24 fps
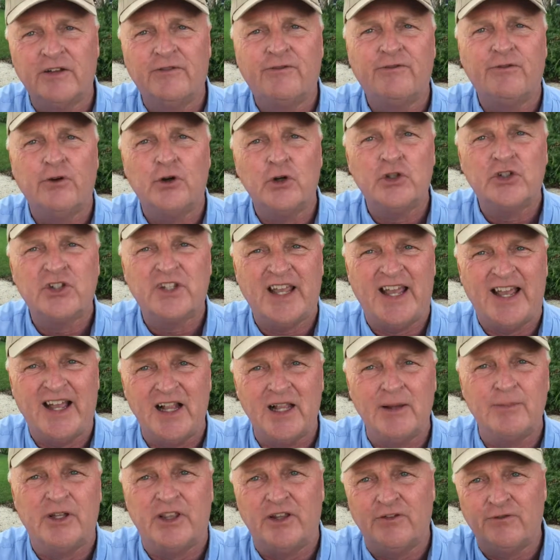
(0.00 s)
the first
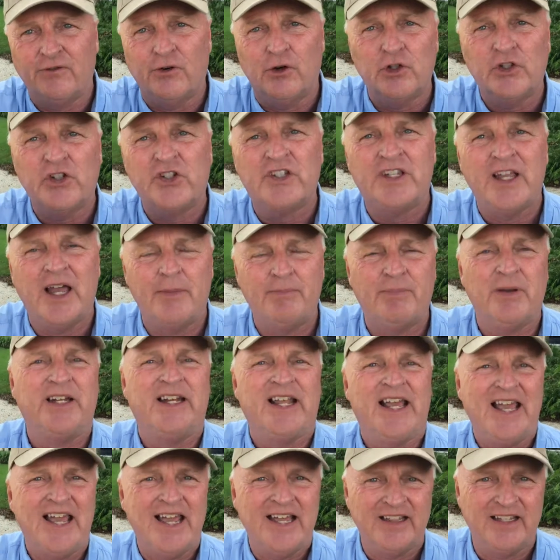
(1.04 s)
element, the first step in
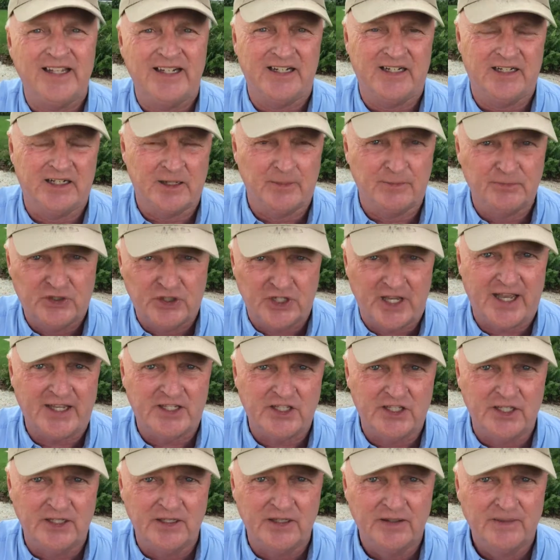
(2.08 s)
handling an
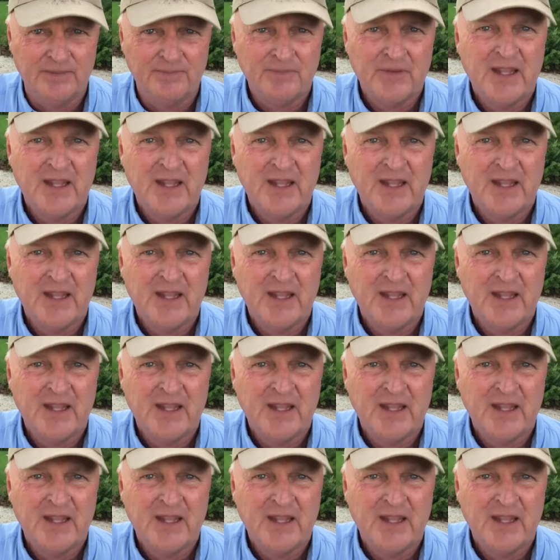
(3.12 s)
objection